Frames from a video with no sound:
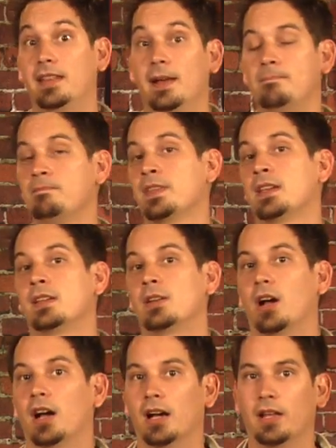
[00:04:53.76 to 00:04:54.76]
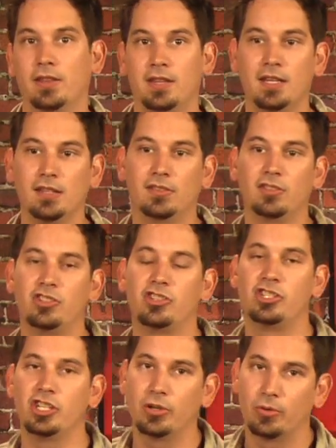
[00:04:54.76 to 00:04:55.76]
that uh, these
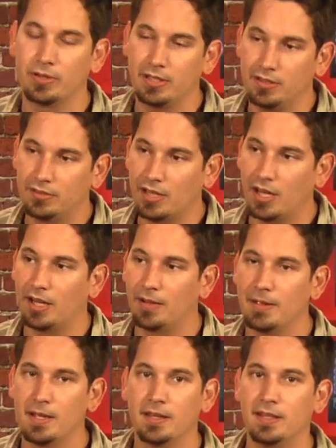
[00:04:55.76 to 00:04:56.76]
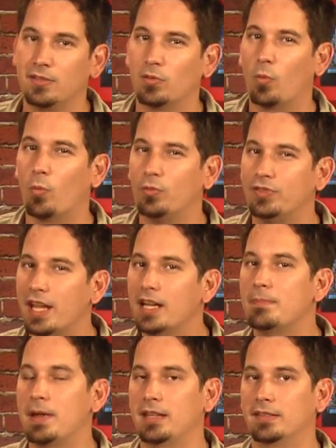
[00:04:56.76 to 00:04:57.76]
geo these uh, these
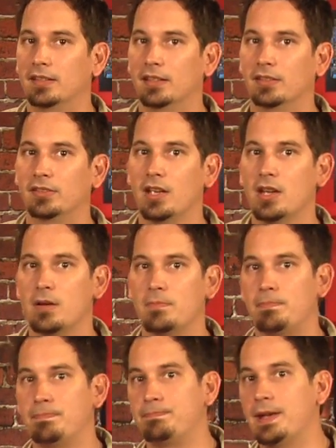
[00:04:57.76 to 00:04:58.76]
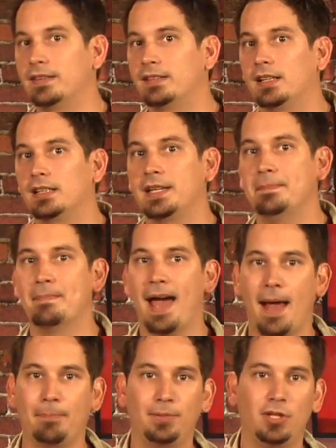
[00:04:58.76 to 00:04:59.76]
databases basically
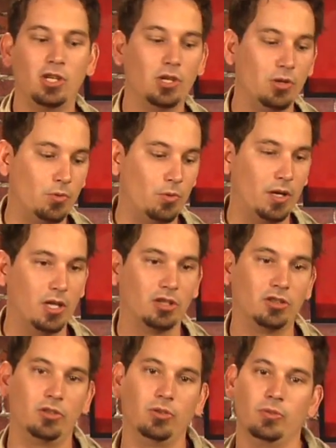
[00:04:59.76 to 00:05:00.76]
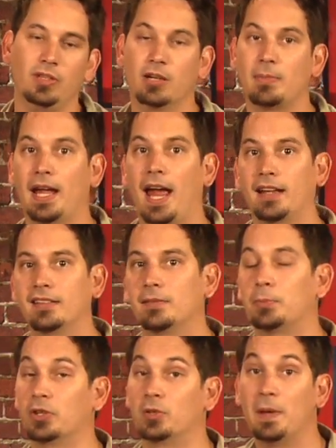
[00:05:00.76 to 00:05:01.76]
map you to nearby access
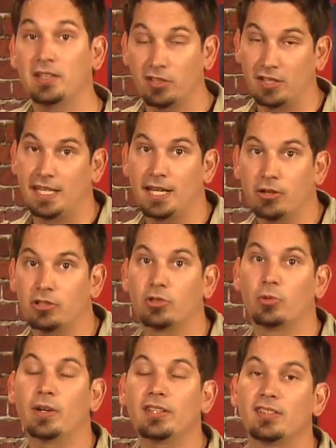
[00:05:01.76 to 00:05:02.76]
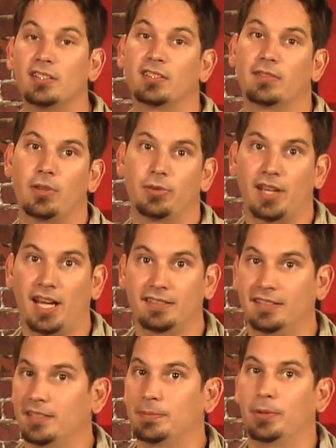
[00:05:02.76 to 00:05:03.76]
points based on the characteristics of those
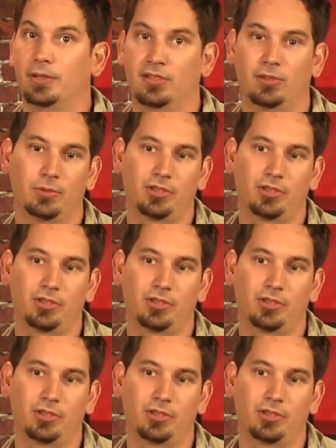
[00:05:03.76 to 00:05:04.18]
access points. So we're